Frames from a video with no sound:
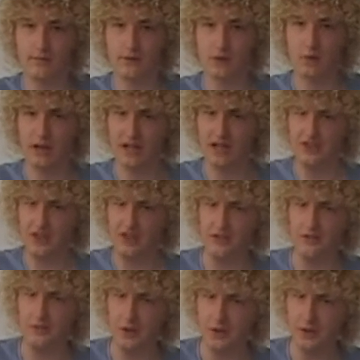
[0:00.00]
Well,
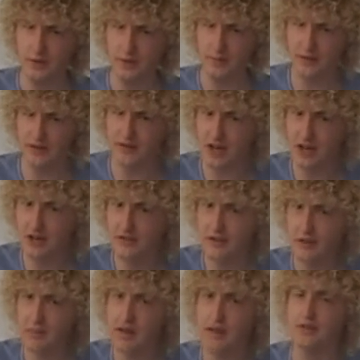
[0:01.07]
attentive viewer, the
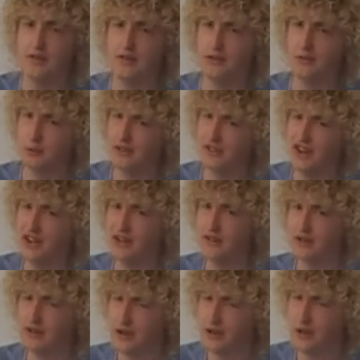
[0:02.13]
scientific method is what
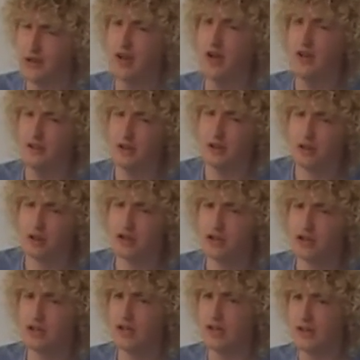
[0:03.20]
scientists use to
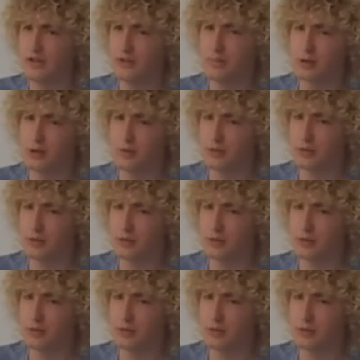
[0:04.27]
logically explore